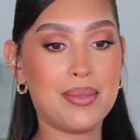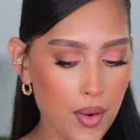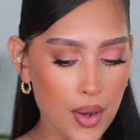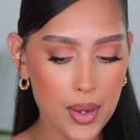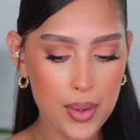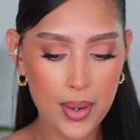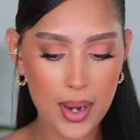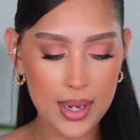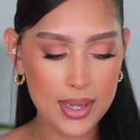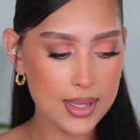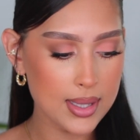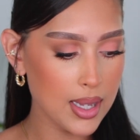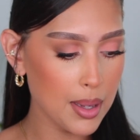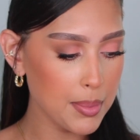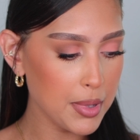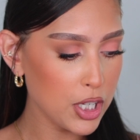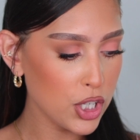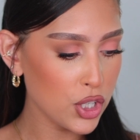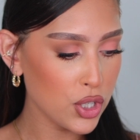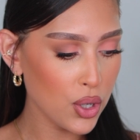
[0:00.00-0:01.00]
All right, you guys, let
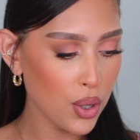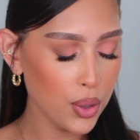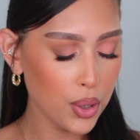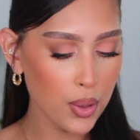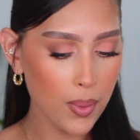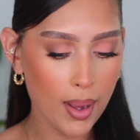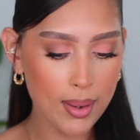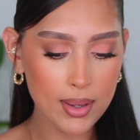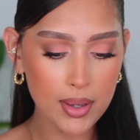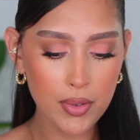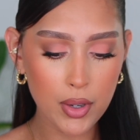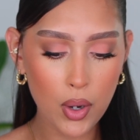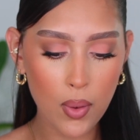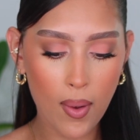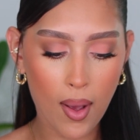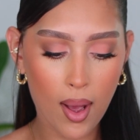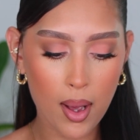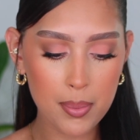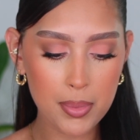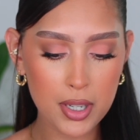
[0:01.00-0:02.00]
me show you. I don't even know
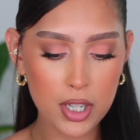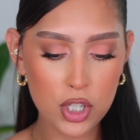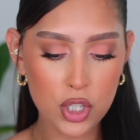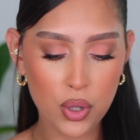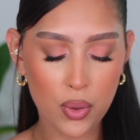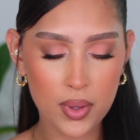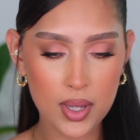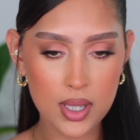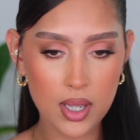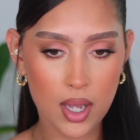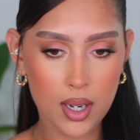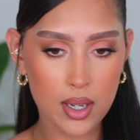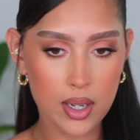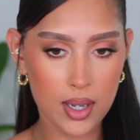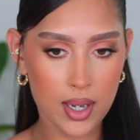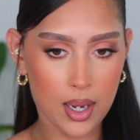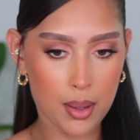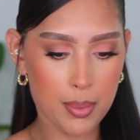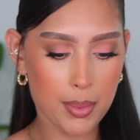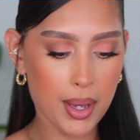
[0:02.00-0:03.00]
how I'm gonna show this on the
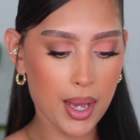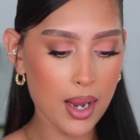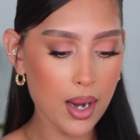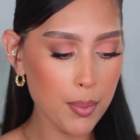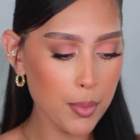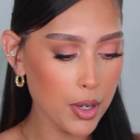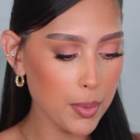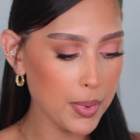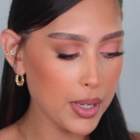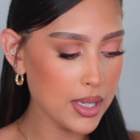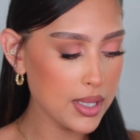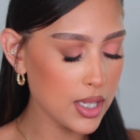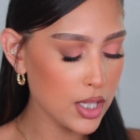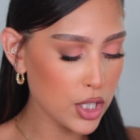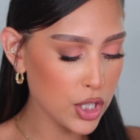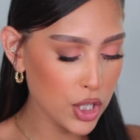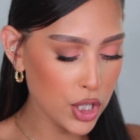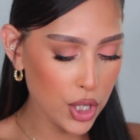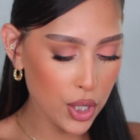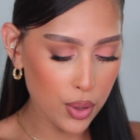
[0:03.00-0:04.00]
damn camera because
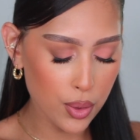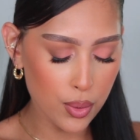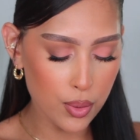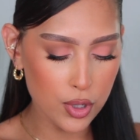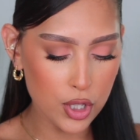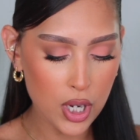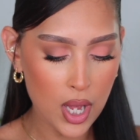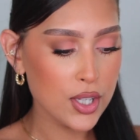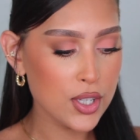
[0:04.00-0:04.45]
it's huge.